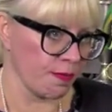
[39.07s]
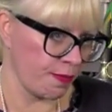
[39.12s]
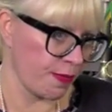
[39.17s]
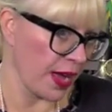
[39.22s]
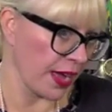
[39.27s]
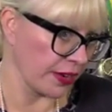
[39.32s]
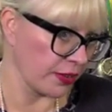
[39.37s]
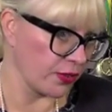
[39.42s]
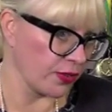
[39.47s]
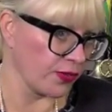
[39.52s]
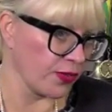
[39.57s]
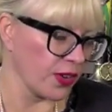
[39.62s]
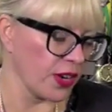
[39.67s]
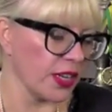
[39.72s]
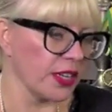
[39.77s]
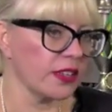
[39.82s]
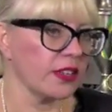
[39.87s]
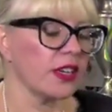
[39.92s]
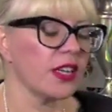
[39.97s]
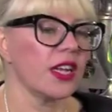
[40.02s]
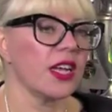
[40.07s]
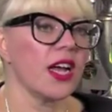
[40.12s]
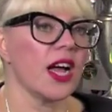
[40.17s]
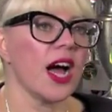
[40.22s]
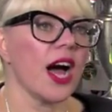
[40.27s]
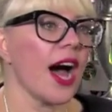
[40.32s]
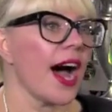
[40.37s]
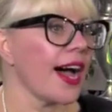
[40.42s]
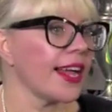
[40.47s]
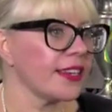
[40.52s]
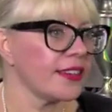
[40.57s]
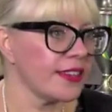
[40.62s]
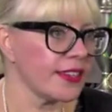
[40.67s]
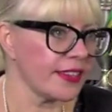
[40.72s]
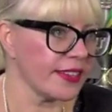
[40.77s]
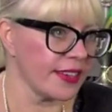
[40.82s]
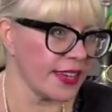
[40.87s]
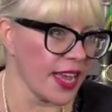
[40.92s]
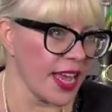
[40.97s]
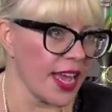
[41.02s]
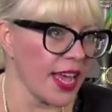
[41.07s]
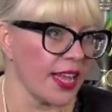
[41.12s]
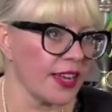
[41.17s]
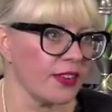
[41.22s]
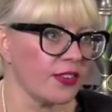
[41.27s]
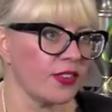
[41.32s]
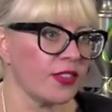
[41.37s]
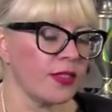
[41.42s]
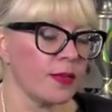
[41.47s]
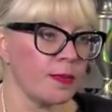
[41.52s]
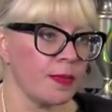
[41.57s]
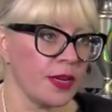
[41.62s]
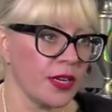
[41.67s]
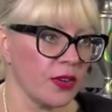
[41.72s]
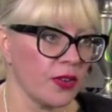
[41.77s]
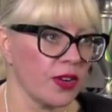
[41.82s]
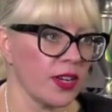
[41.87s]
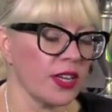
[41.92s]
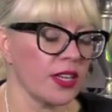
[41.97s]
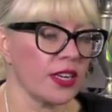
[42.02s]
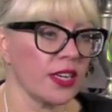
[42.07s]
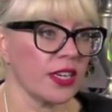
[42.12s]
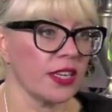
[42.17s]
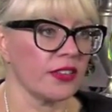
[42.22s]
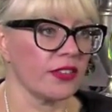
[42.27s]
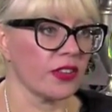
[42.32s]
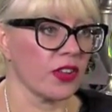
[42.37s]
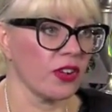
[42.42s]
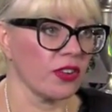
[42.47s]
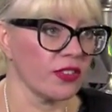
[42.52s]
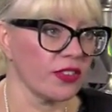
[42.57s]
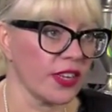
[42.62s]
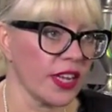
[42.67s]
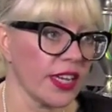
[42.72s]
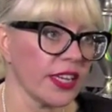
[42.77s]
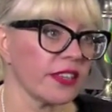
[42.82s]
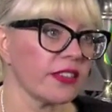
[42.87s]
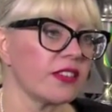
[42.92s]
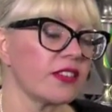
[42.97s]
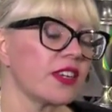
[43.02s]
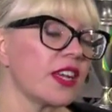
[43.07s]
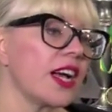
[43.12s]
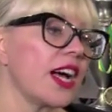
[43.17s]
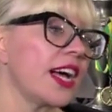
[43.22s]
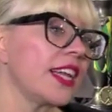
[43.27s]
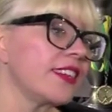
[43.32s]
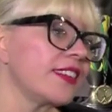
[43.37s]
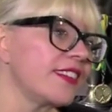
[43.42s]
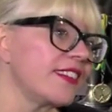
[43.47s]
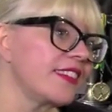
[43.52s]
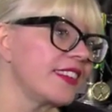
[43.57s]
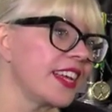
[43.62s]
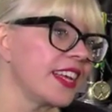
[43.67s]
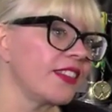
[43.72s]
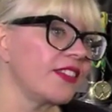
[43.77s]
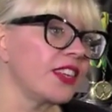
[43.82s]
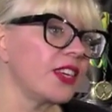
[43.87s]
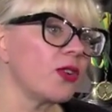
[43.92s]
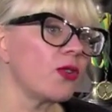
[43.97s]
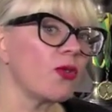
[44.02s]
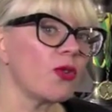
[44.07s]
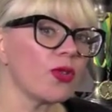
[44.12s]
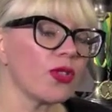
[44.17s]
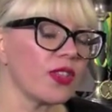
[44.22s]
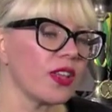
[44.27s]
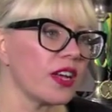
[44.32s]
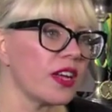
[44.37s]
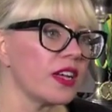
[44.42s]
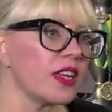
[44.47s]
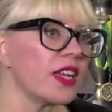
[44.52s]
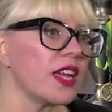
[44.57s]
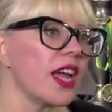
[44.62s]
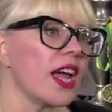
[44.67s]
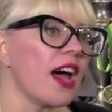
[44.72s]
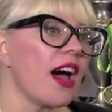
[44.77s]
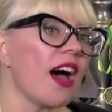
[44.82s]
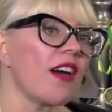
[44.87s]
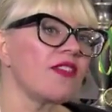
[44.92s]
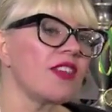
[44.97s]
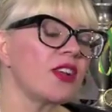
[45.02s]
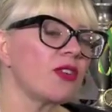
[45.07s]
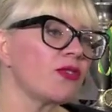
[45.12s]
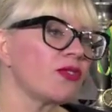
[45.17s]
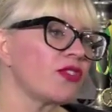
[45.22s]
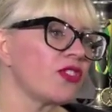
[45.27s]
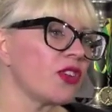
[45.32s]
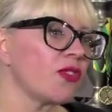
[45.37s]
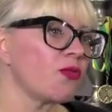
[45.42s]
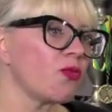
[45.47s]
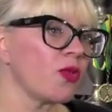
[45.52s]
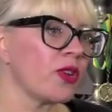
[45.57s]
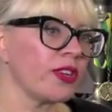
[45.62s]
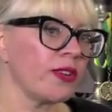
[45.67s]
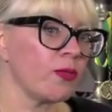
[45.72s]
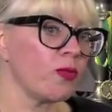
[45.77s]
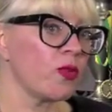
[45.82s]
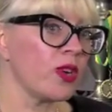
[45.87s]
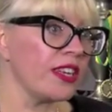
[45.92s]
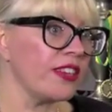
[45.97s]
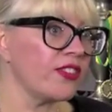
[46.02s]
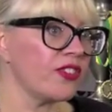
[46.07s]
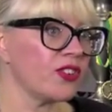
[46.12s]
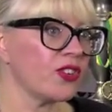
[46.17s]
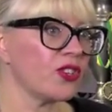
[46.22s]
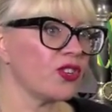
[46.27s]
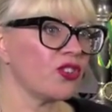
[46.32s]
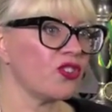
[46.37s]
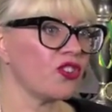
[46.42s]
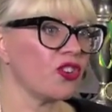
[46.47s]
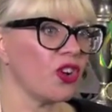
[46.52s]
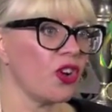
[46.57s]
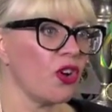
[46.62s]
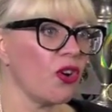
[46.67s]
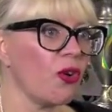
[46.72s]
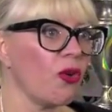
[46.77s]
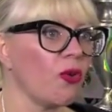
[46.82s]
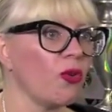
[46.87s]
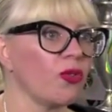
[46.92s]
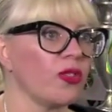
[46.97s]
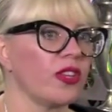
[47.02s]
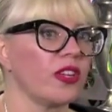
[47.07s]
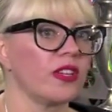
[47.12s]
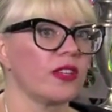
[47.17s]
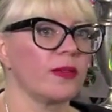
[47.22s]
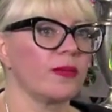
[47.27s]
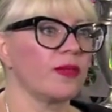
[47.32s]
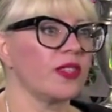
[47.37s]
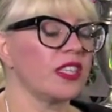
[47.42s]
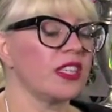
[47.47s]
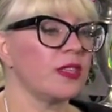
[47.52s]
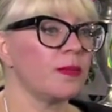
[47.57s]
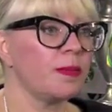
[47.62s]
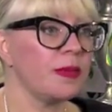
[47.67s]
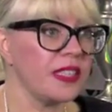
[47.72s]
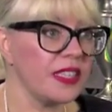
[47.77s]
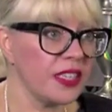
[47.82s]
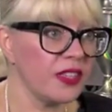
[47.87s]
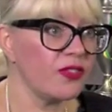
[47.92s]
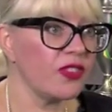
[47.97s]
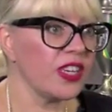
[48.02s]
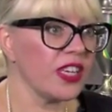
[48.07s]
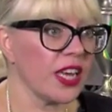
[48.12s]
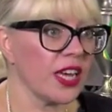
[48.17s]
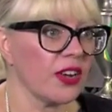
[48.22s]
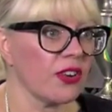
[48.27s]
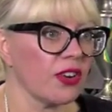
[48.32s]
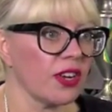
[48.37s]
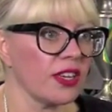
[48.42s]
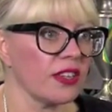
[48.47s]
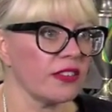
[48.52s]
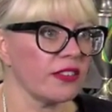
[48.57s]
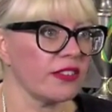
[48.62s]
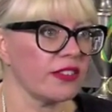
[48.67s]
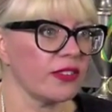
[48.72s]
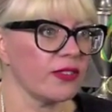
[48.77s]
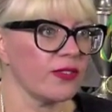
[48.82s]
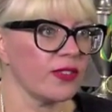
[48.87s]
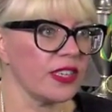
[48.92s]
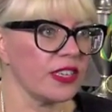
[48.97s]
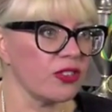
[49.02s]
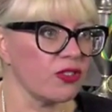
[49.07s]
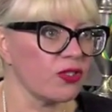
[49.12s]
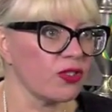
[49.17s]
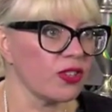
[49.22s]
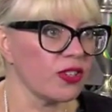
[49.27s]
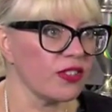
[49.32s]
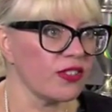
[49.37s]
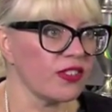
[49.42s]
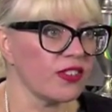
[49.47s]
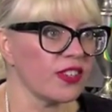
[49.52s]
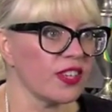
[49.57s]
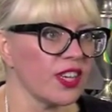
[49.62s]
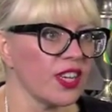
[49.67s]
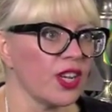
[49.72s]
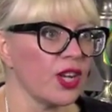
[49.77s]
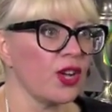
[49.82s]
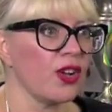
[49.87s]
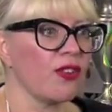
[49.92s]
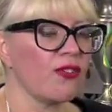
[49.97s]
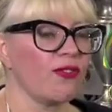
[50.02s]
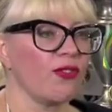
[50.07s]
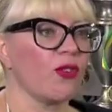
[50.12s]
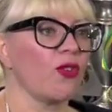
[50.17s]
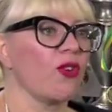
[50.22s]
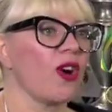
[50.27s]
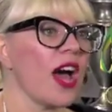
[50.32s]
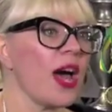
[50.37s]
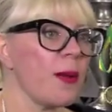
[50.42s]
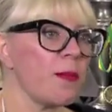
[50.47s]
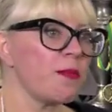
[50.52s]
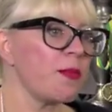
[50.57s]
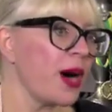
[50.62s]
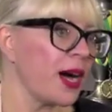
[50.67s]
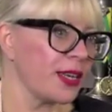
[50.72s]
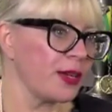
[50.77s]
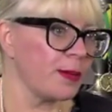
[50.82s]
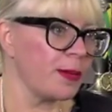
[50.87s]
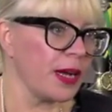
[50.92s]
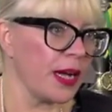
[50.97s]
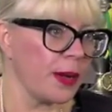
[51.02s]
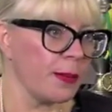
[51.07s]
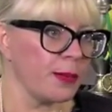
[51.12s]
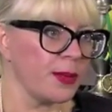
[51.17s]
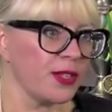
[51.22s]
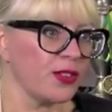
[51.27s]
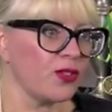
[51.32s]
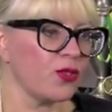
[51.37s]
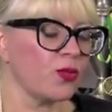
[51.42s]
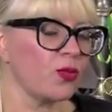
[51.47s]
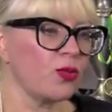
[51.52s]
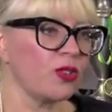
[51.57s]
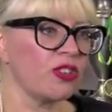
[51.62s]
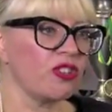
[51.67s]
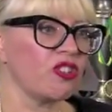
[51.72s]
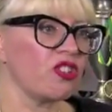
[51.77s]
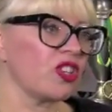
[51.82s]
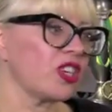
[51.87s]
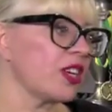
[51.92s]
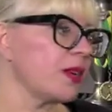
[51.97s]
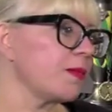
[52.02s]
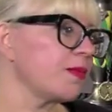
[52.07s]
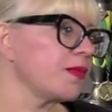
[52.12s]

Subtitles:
back to front, understand the period and its context, understand the author, and then also research all the specific areas of interest for my departments, which